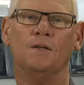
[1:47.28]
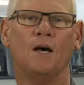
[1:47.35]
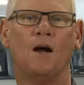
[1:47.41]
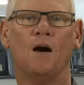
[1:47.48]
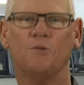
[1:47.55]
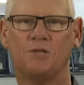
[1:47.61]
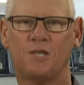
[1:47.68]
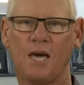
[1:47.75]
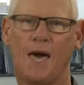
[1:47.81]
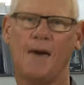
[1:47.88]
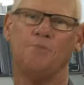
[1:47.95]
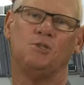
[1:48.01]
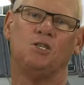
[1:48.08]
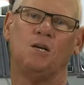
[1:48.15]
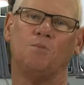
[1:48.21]
and I was
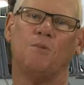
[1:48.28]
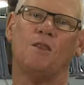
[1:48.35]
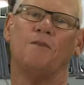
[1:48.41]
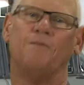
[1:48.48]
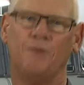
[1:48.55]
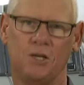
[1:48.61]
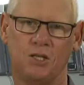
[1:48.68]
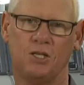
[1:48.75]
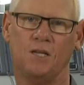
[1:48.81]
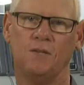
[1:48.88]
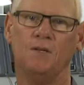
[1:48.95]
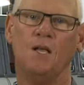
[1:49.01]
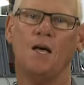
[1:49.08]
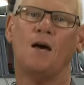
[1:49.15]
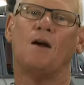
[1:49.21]
captured by the
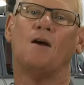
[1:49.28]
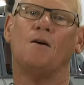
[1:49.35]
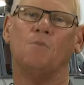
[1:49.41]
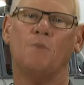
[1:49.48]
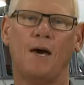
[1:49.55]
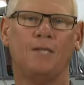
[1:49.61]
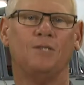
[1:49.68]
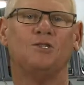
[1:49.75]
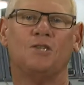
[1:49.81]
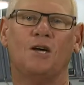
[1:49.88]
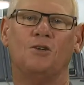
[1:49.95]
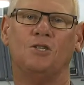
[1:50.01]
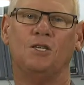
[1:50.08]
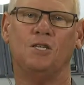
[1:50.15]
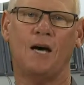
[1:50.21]
vision and I remain
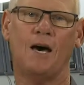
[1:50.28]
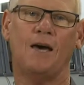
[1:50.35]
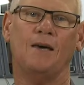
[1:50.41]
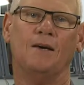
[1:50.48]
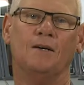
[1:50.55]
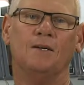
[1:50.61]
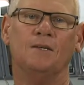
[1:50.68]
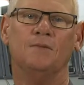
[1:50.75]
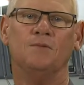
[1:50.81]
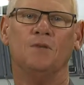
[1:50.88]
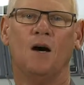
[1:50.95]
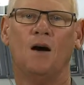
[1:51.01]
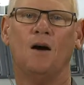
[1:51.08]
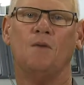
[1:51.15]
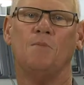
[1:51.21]
so today.
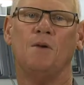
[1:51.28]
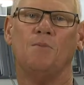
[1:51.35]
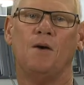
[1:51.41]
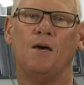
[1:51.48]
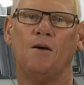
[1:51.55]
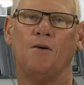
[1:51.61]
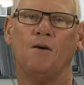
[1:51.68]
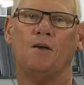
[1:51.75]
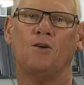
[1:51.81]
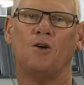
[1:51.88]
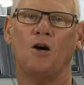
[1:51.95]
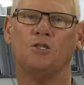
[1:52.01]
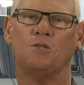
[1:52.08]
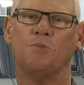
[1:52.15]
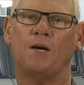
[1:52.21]
I remember hearing
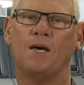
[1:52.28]
Coach